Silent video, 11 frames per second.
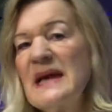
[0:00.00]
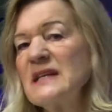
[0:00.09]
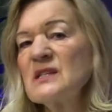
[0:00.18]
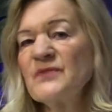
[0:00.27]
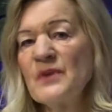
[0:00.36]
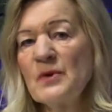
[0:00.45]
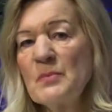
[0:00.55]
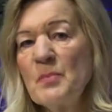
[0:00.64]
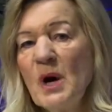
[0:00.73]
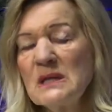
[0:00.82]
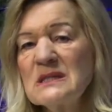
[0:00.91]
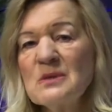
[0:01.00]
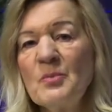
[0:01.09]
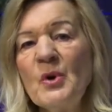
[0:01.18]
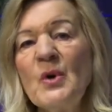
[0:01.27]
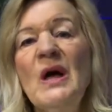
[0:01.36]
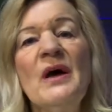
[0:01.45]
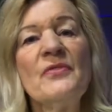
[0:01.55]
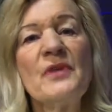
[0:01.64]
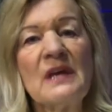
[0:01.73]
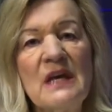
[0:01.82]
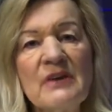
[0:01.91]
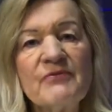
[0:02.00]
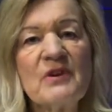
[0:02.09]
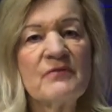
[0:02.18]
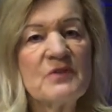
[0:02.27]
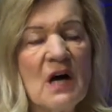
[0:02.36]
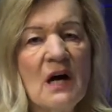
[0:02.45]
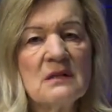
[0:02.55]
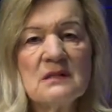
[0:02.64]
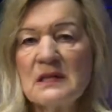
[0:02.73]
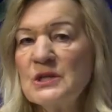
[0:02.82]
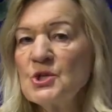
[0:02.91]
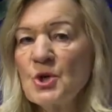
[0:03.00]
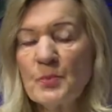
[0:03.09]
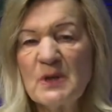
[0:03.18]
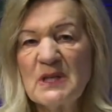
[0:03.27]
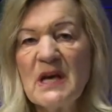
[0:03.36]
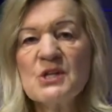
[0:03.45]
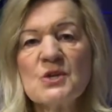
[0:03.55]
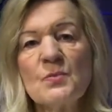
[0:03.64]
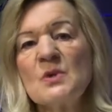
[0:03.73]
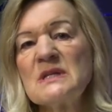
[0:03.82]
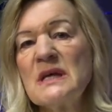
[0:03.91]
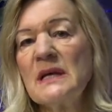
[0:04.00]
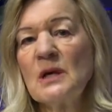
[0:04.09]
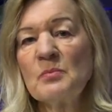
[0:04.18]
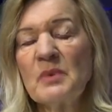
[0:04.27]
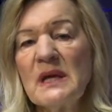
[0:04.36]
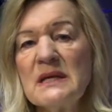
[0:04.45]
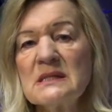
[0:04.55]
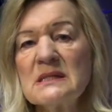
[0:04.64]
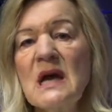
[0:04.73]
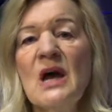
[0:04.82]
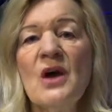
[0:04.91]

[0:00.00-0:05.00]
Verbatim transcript: And it's very possible the gift of tongues and interpretation were taking place.